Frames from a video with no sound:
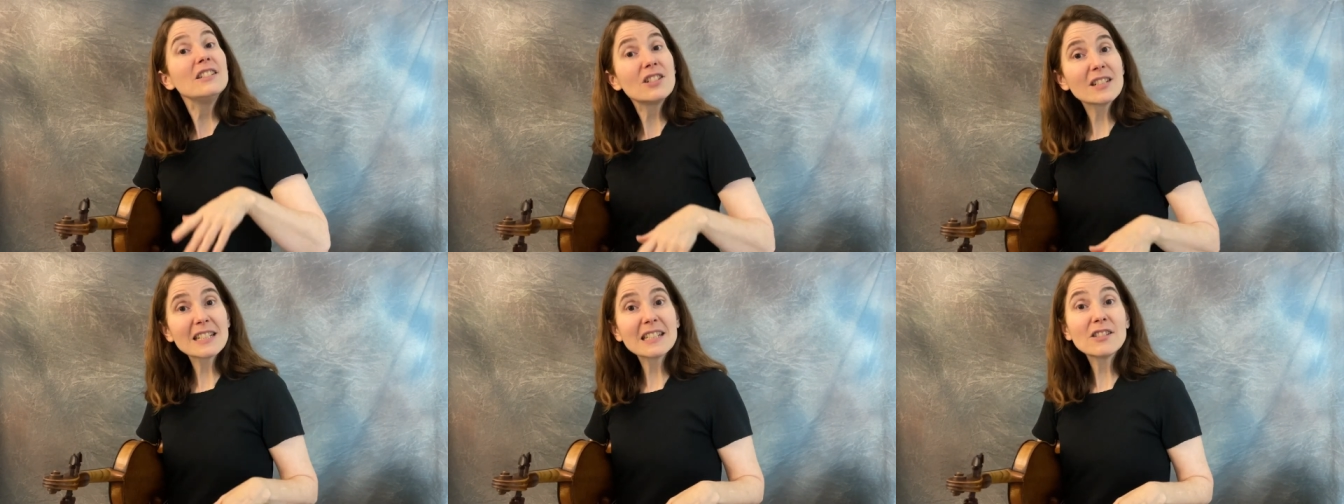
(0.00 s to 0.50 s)

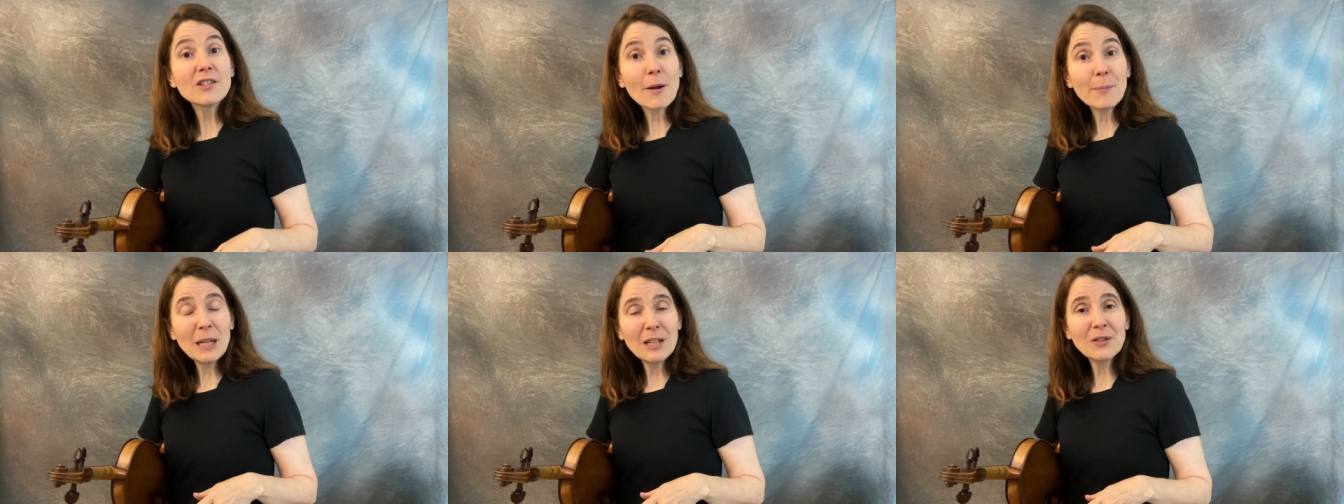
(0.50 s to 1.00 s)
Just
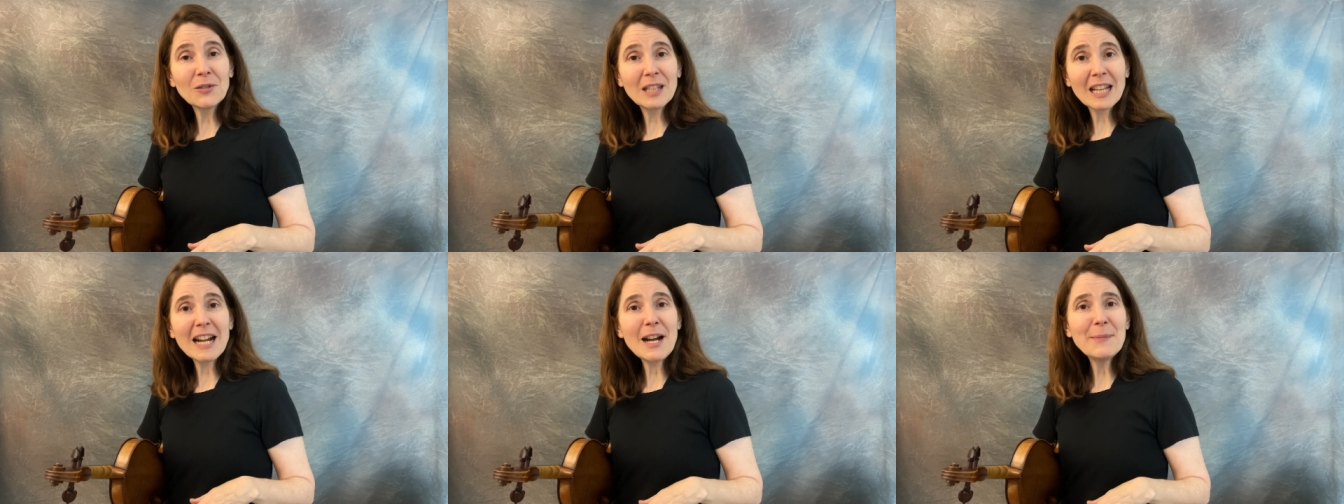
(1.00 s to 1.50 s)
drop me a note in
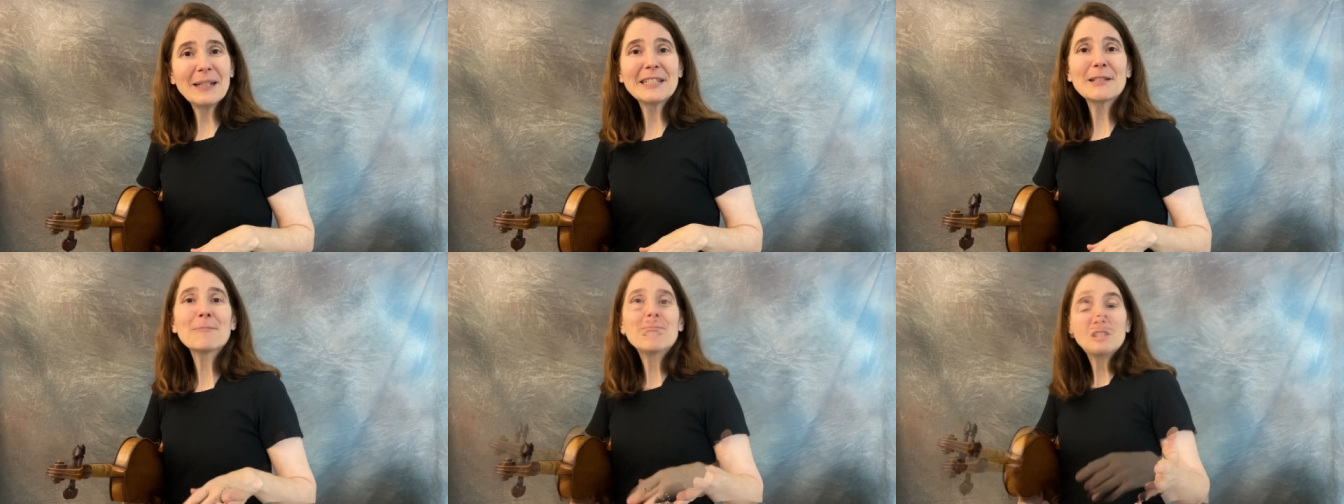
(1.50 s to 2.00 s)
the comments.